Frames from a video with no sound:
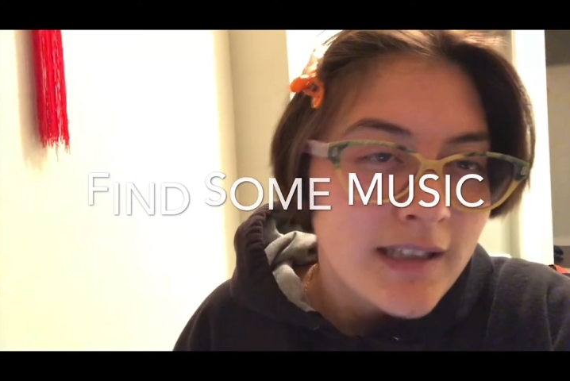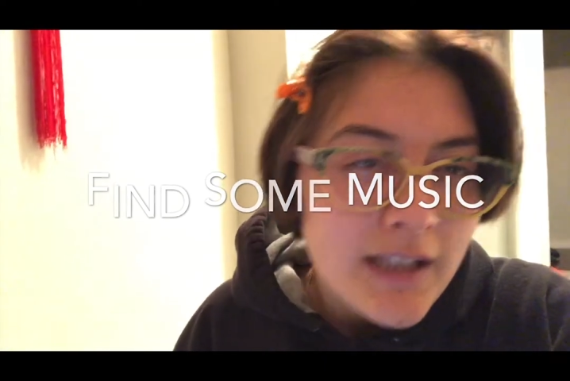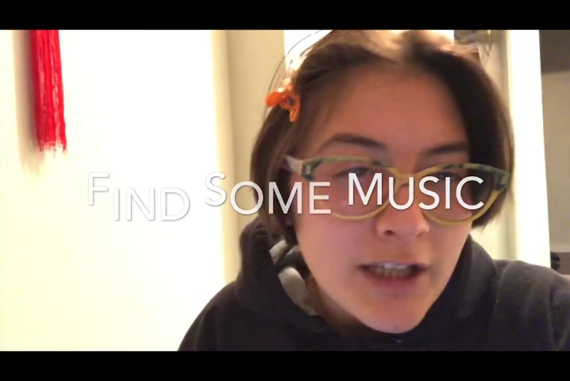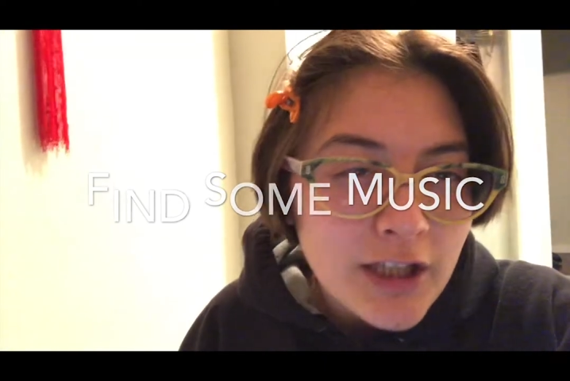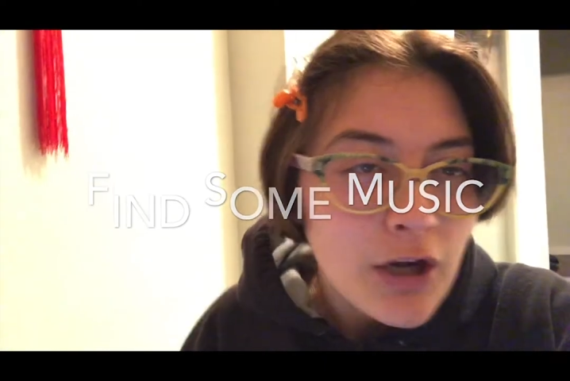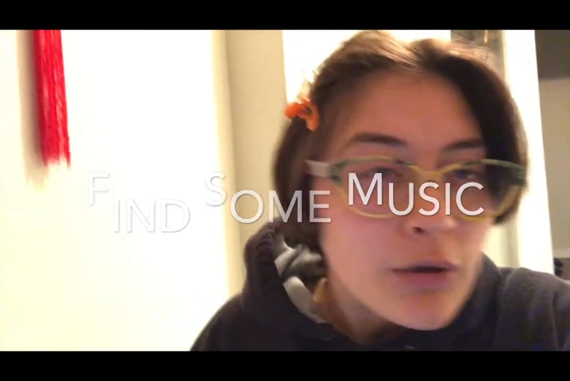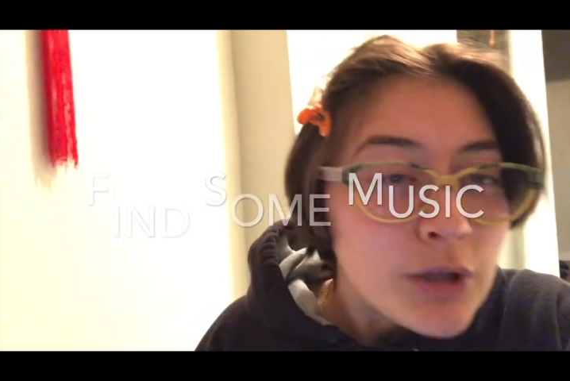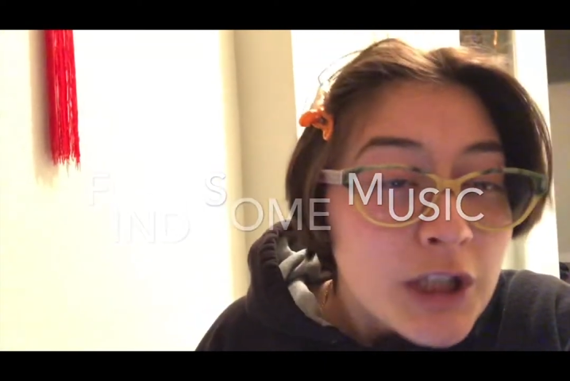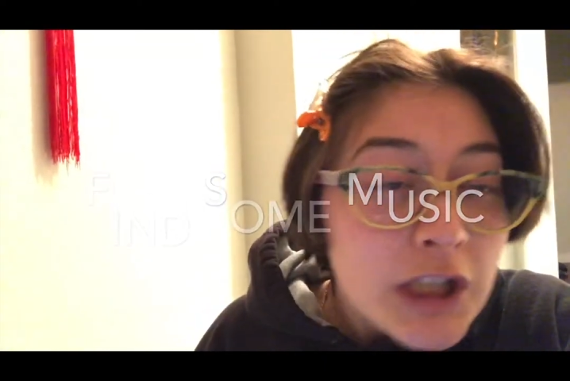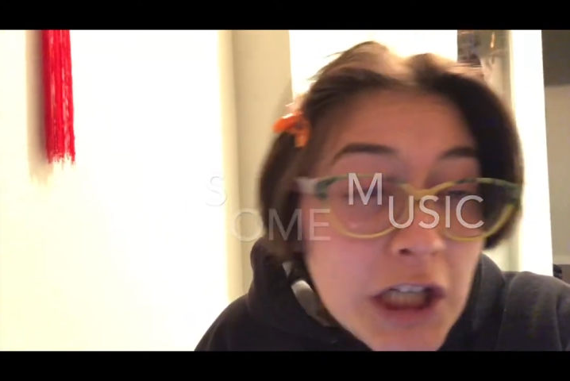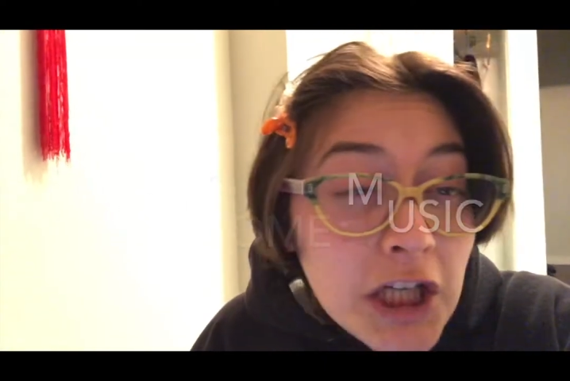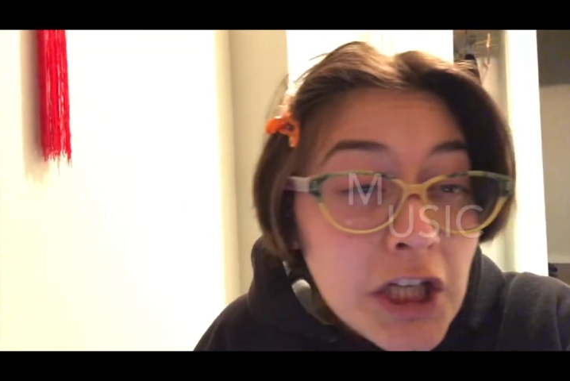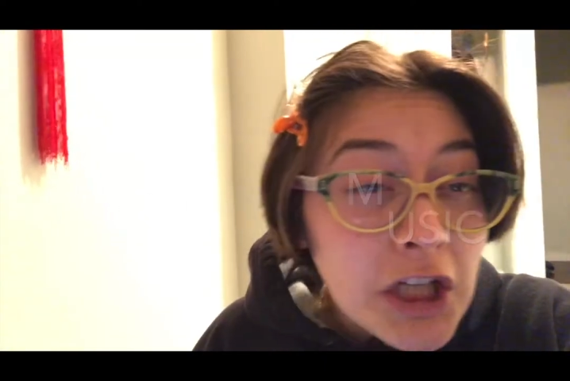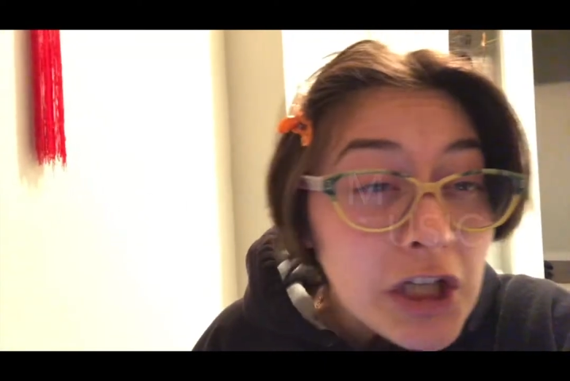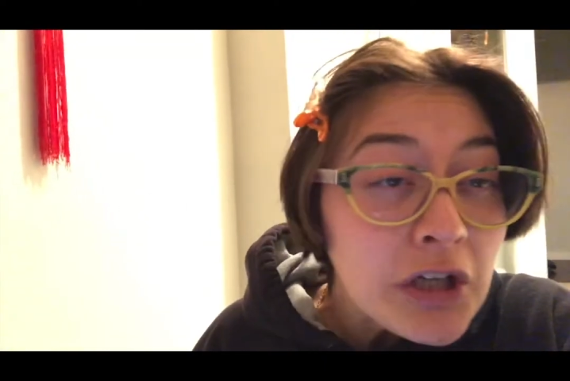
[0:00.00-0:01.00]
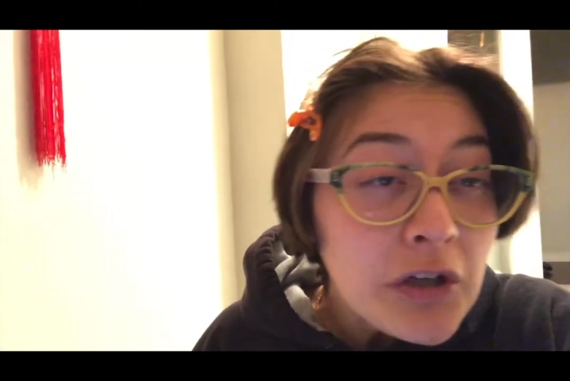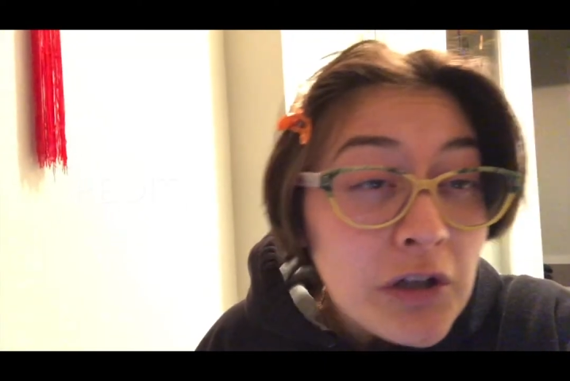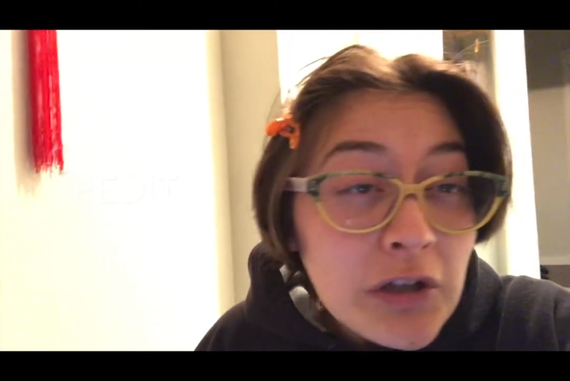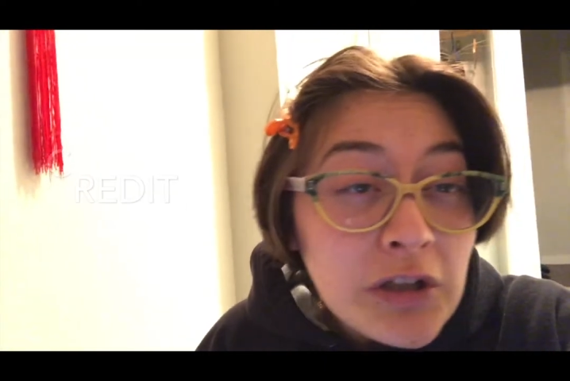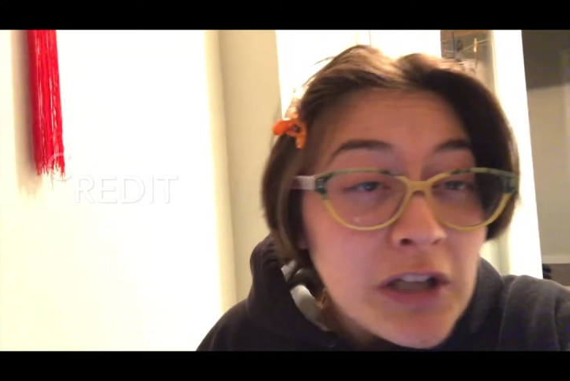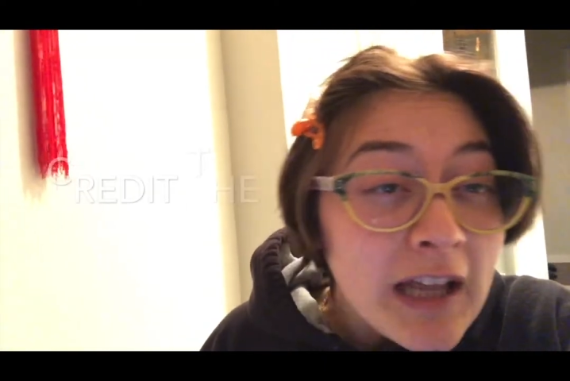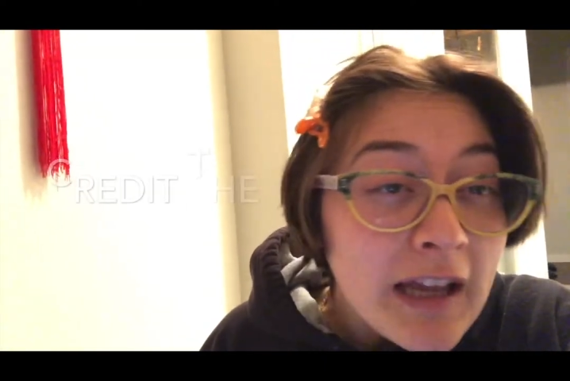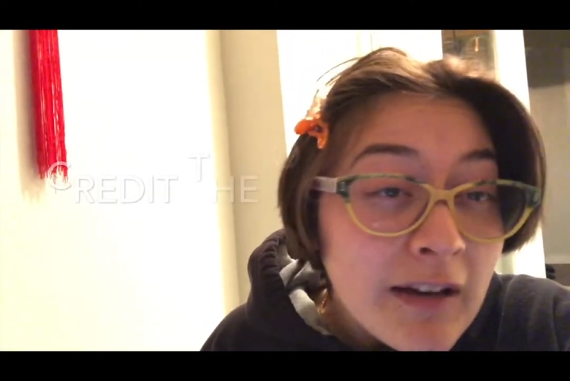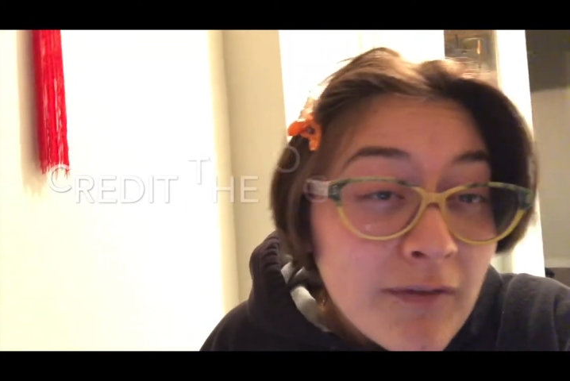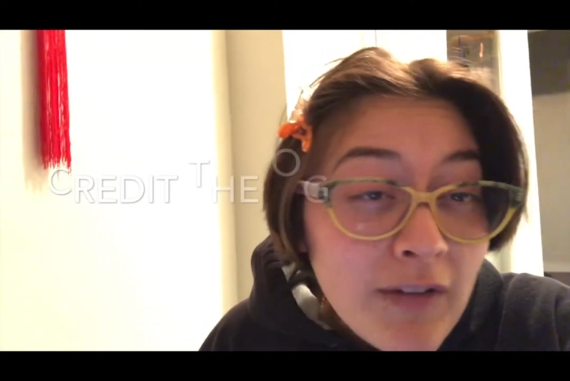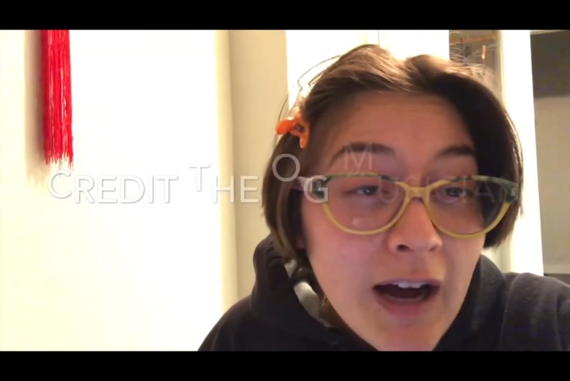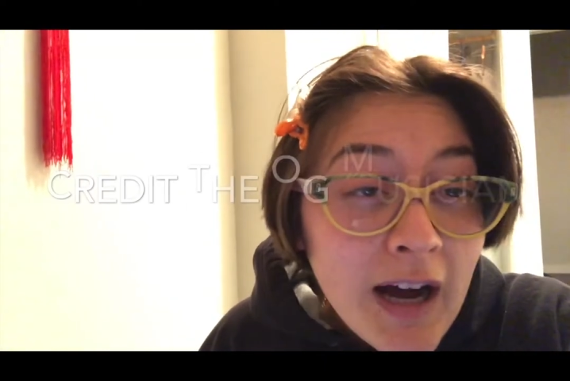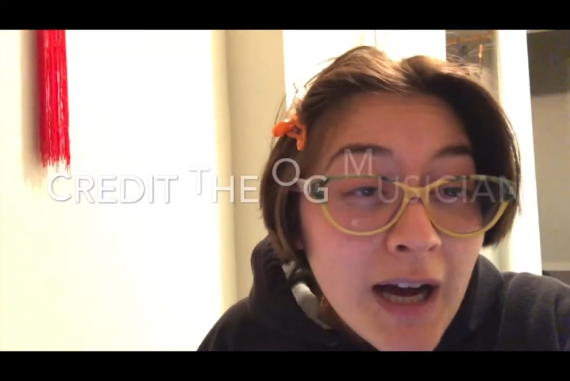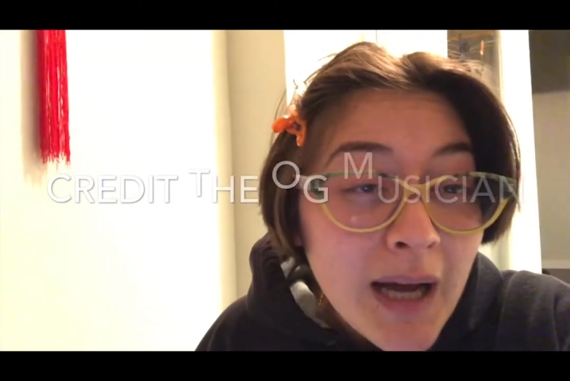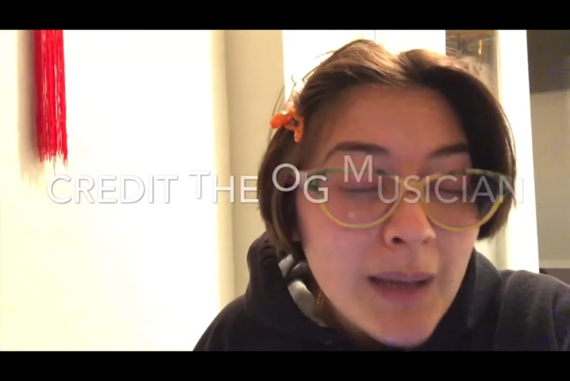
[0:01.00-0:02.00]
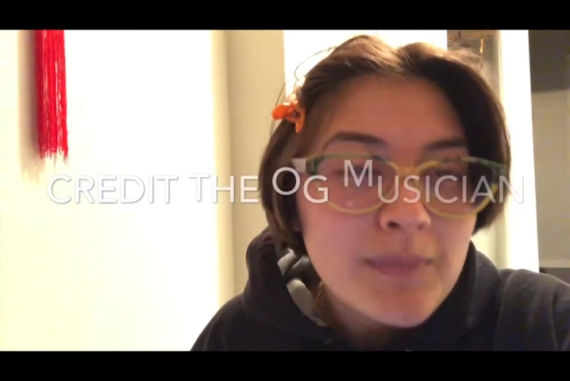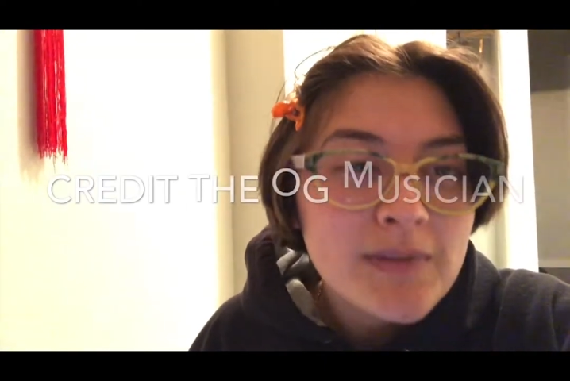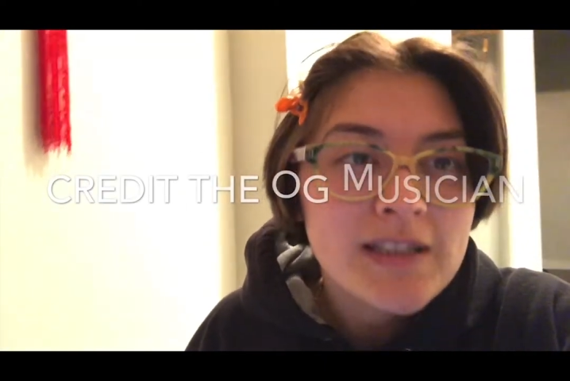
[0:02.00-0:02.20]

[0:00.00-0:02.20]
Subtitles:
you know, chill like vibes,